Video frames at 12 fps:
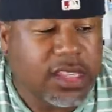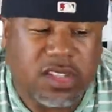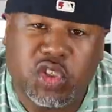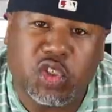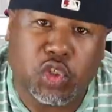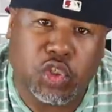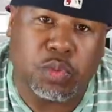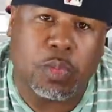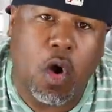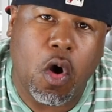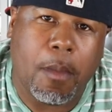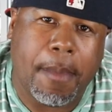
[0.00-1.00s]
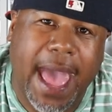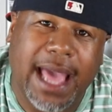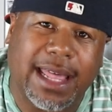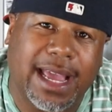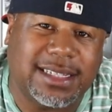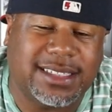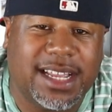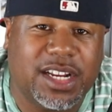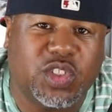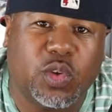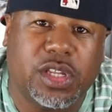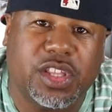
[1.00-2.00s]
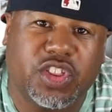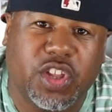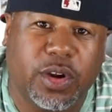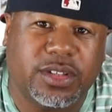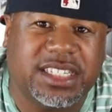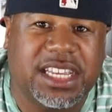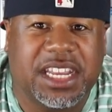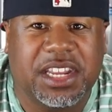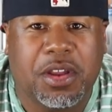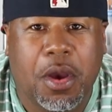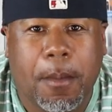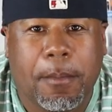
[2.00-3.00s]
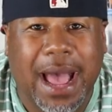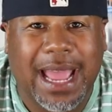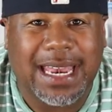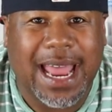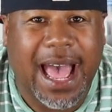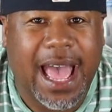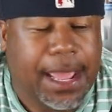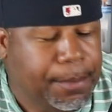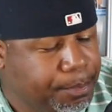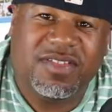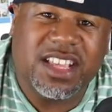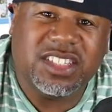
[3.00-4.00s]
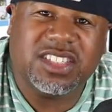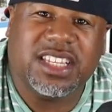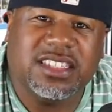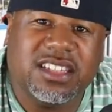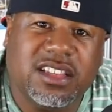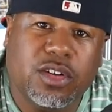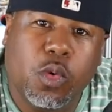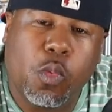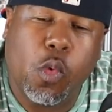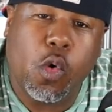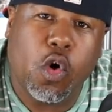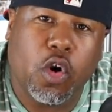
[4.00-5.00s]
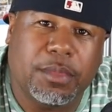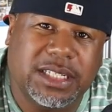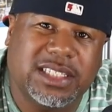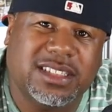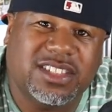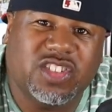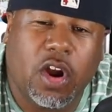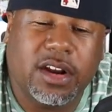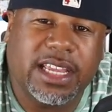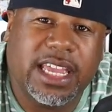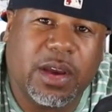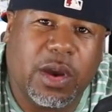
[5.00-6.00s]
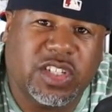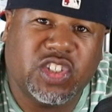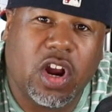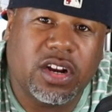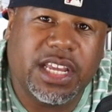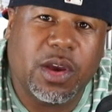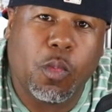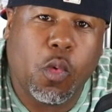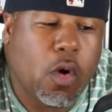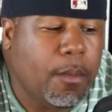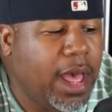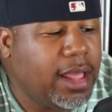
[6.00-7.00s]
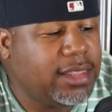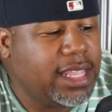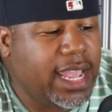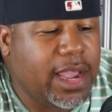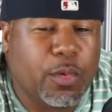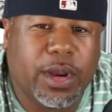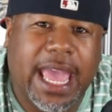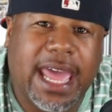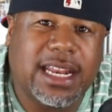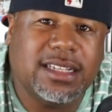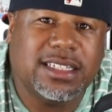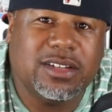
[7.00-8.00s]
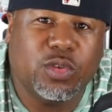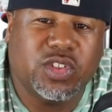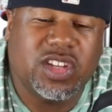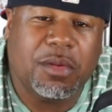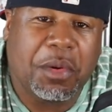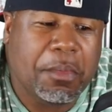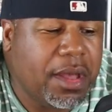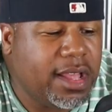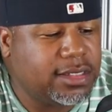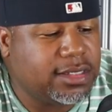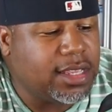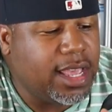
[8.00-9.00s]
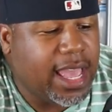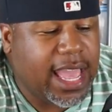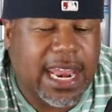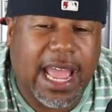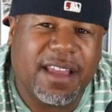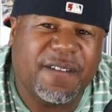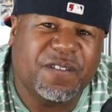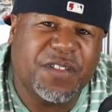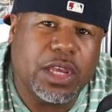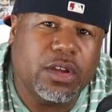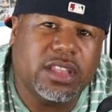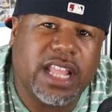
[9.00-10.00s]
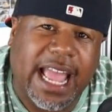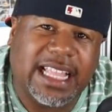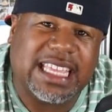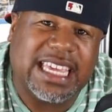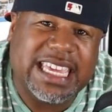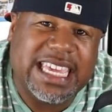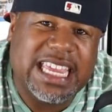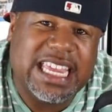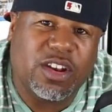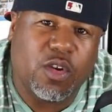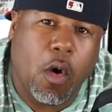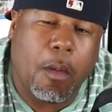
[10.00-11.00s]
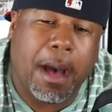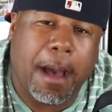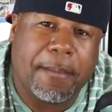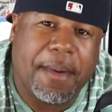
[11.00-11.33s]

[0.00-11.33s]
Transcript: This is a small bag. Like I said, it's only thirteen by nine. This gets a little warm. It's starting to get, it's starting to get warm out there. We're heading into those summer months, and I can feel like the heat on my